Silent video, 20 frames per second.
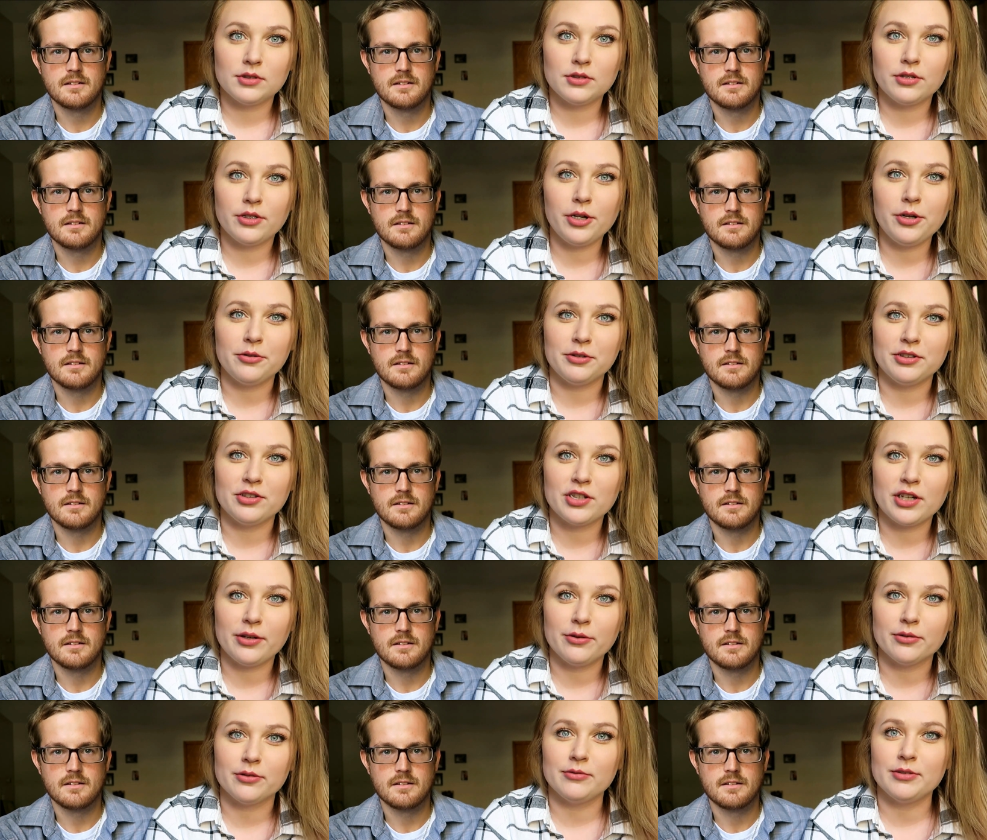Speaker 1: No, in
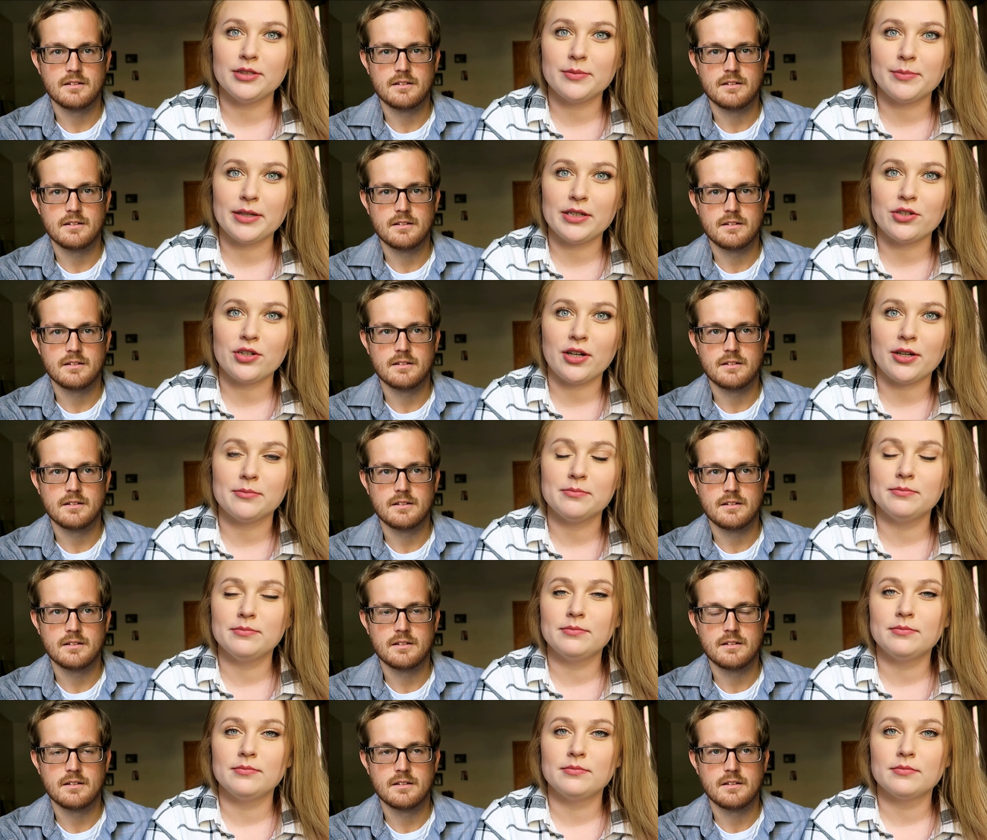general. What's my job?
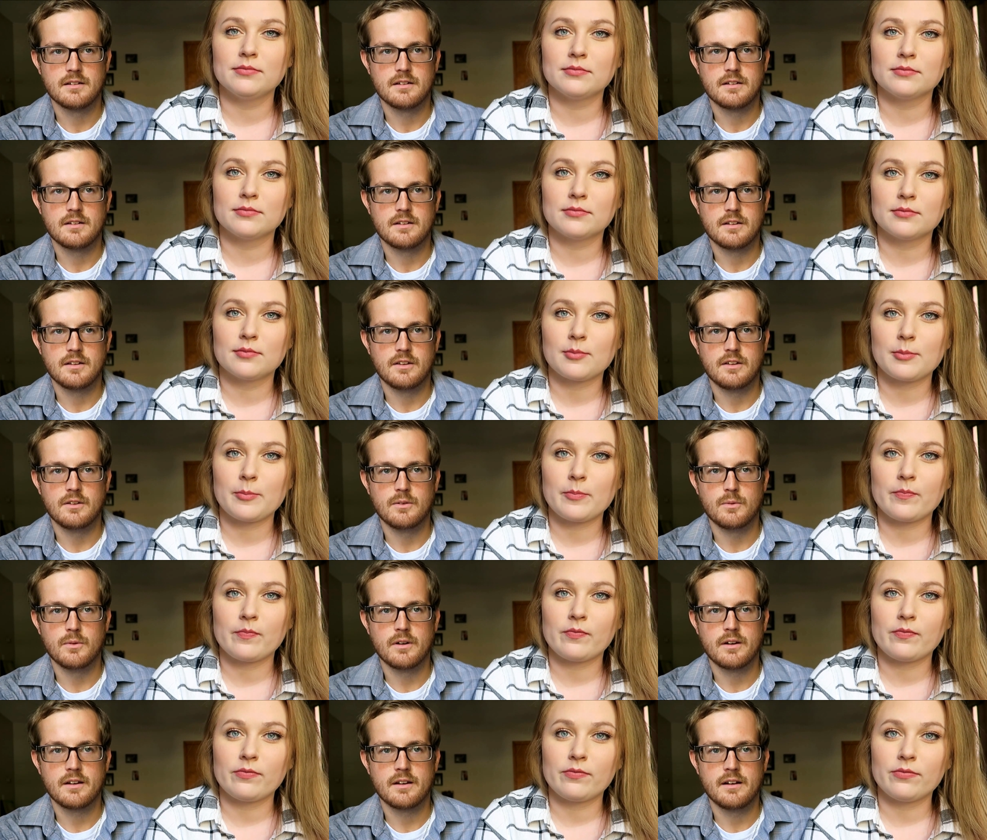
Speaker 2: You
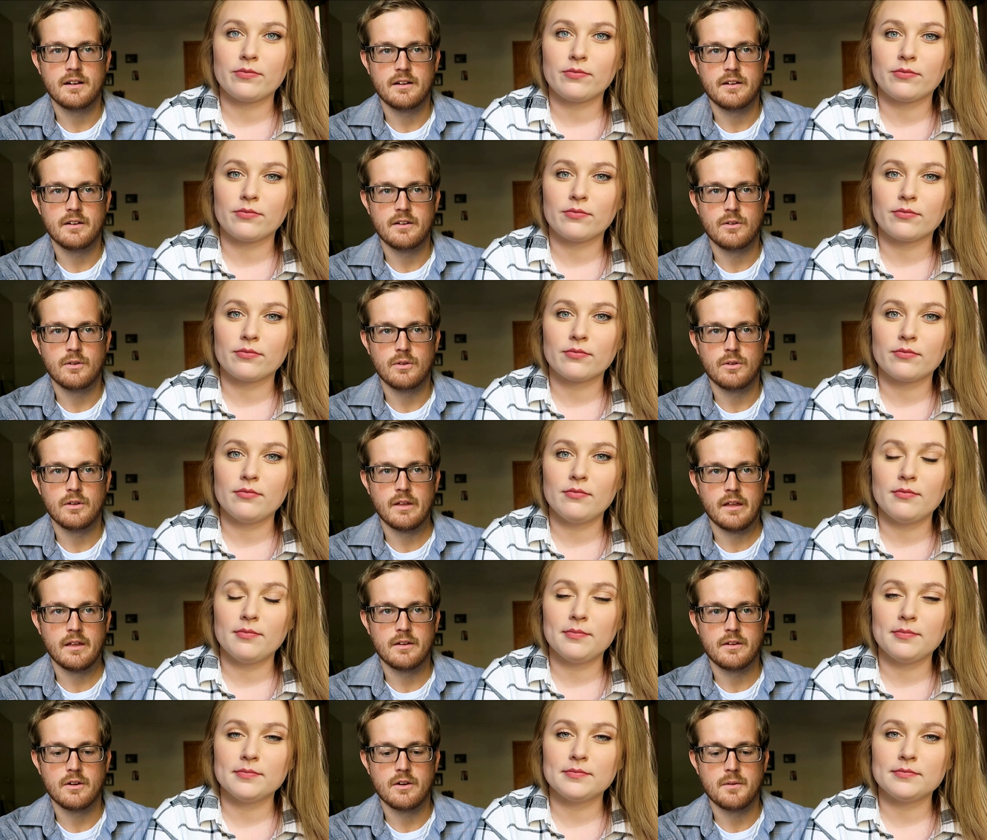work at an...
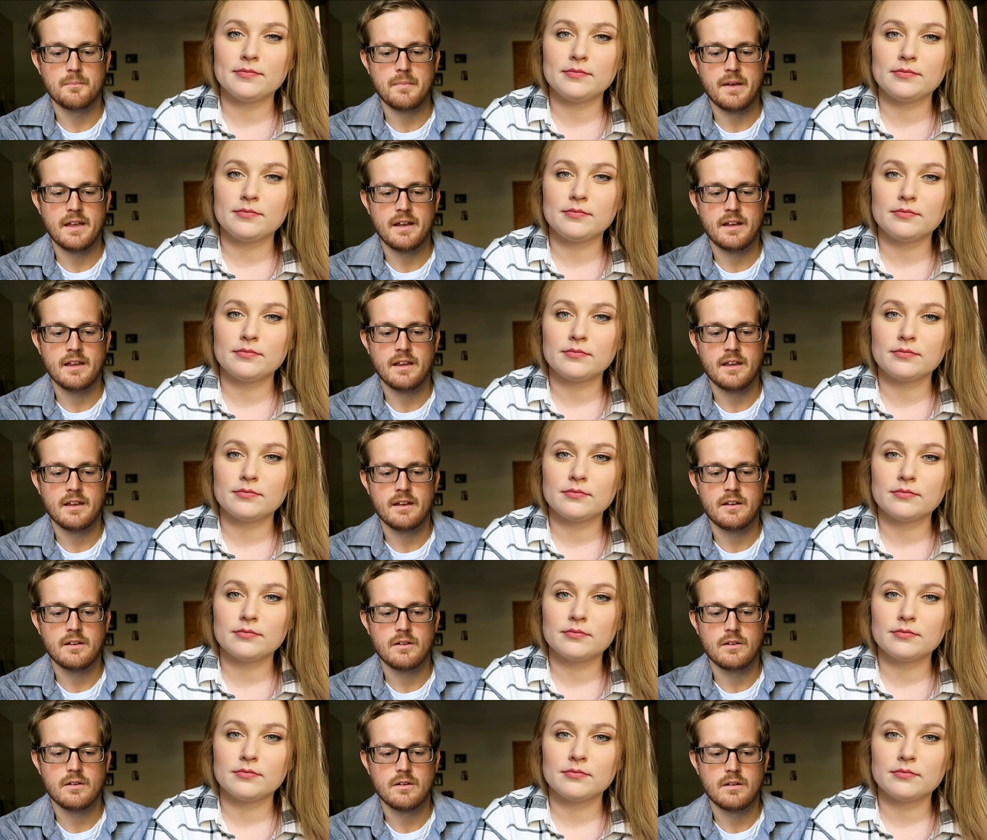You're a med
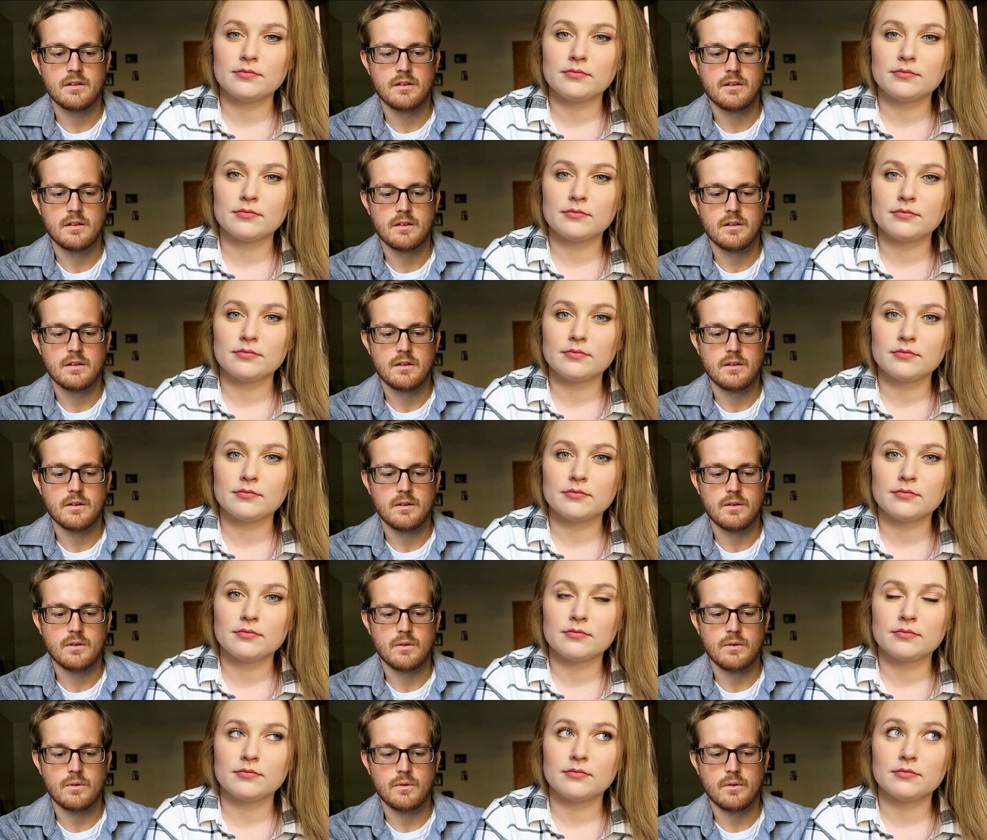aid,
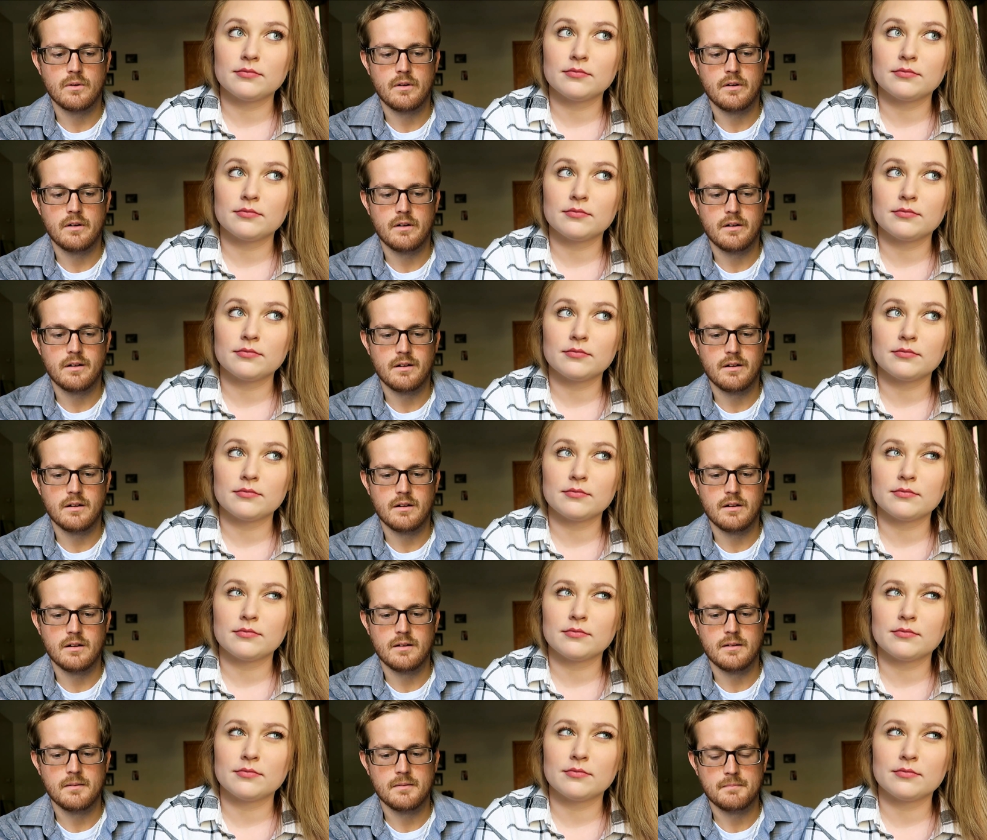or
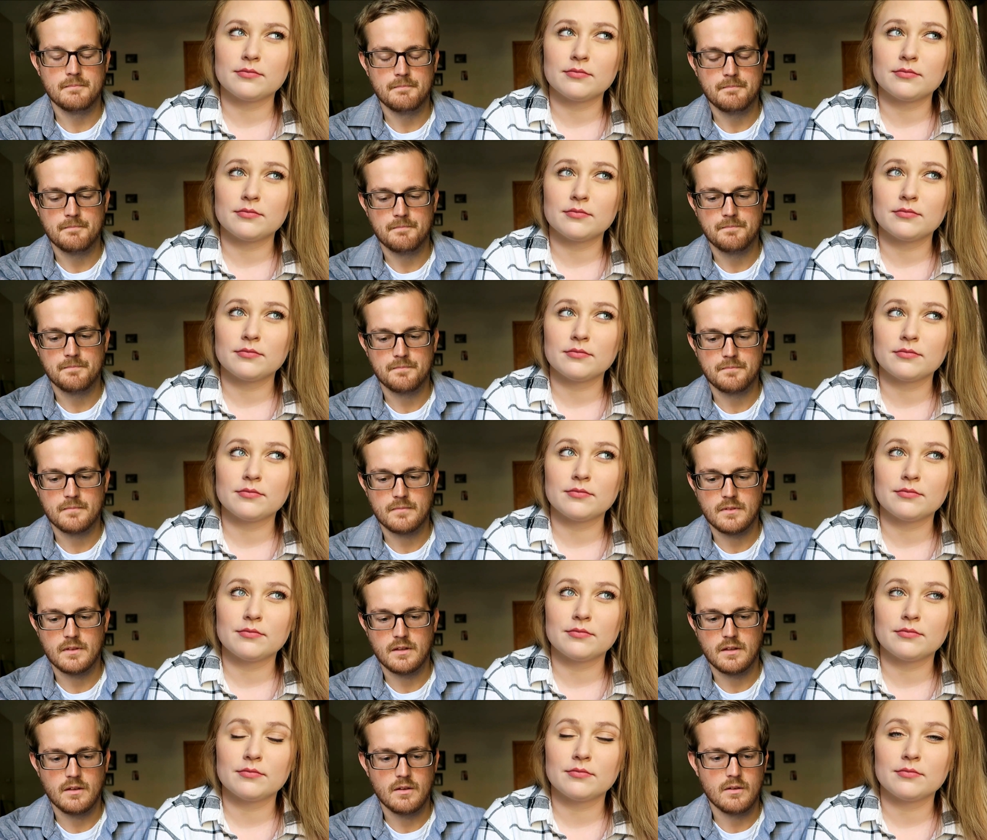uh,
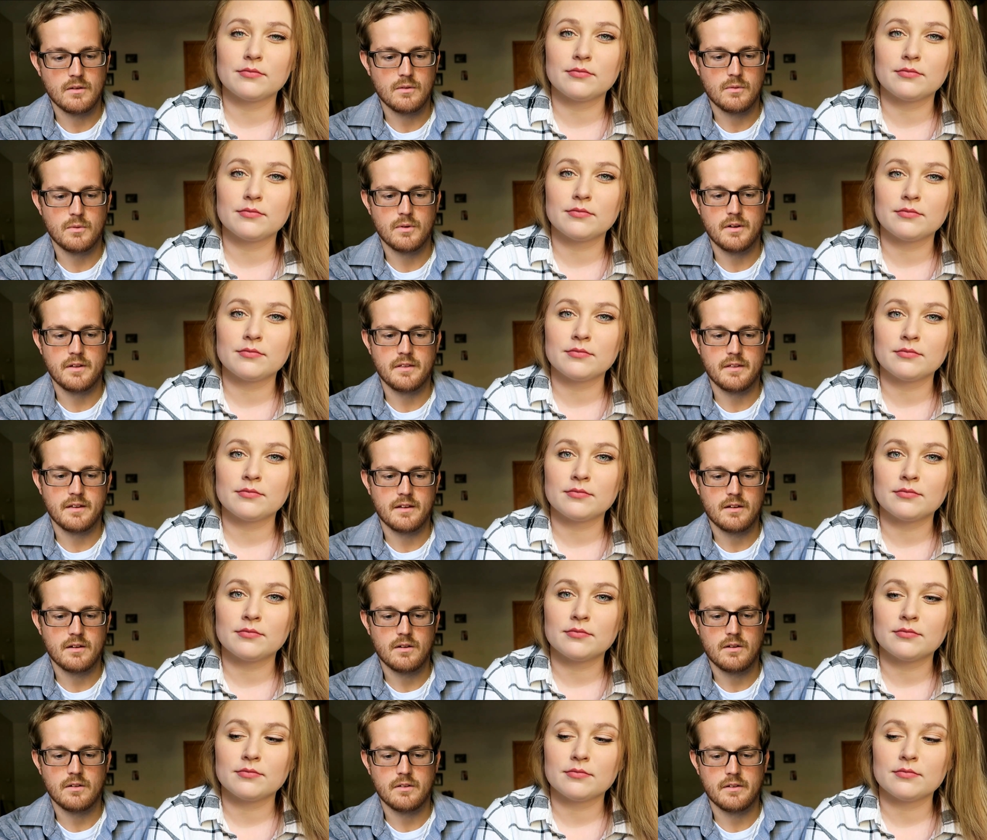what do they
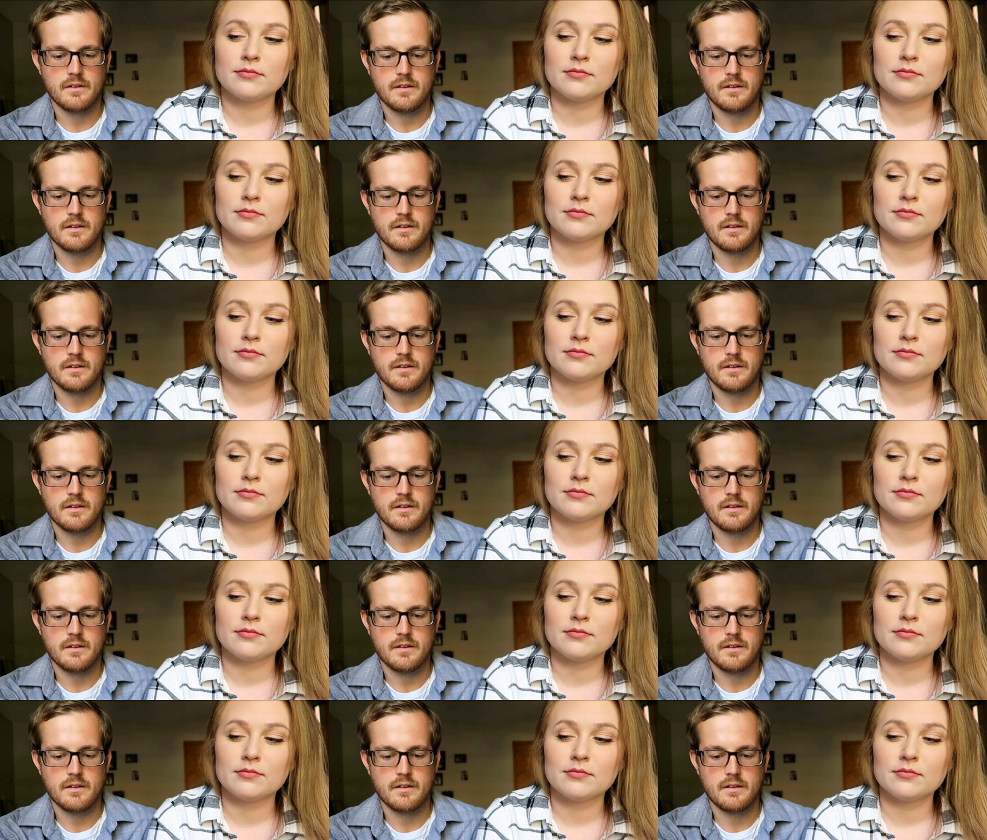call